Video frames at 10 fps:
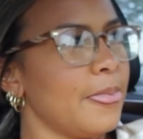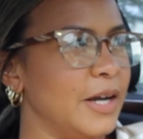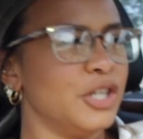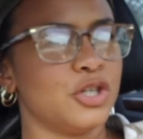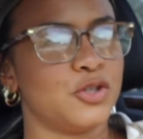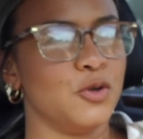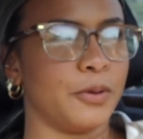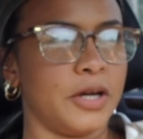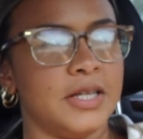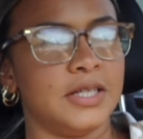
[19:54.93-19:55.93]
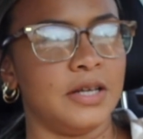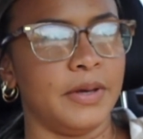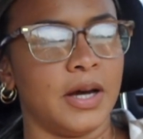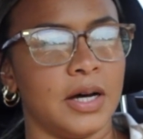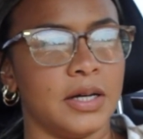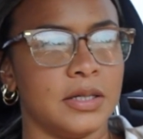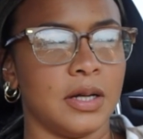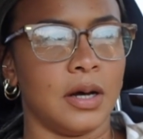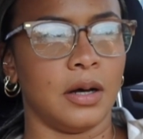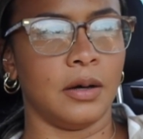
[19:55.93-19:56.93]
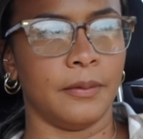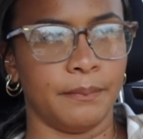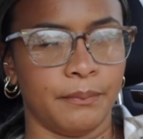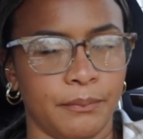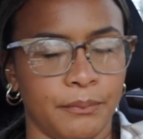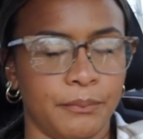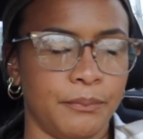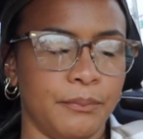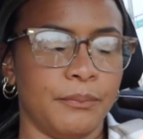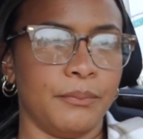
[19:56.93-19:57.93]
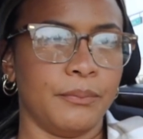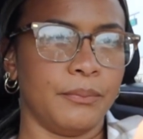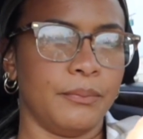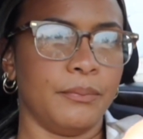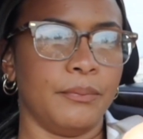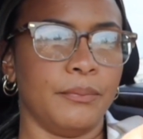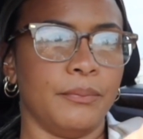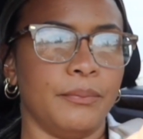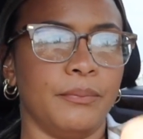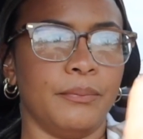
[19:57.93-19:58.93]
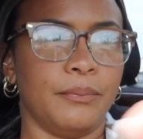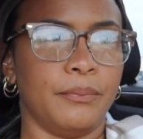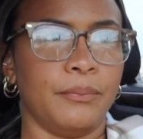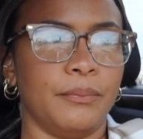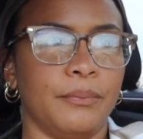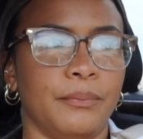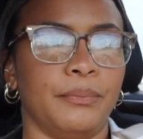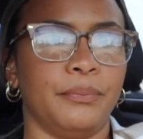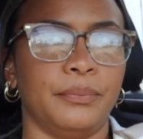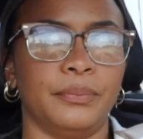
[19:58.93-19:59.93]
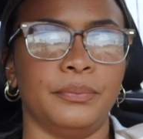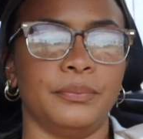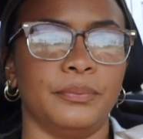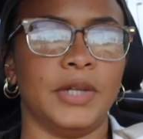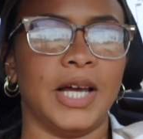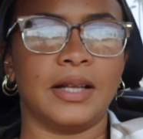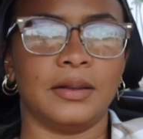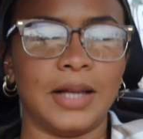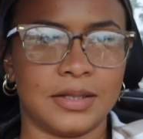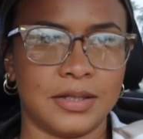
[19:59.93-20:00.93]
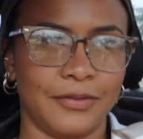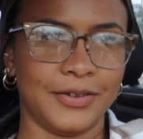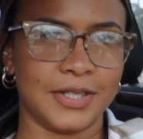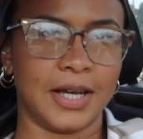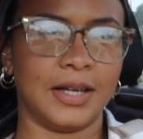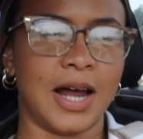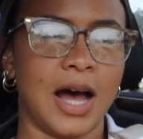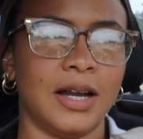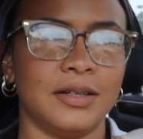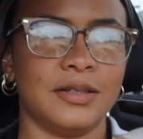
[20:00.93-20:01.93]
And it's just super easy because, like, that stuff is, like, not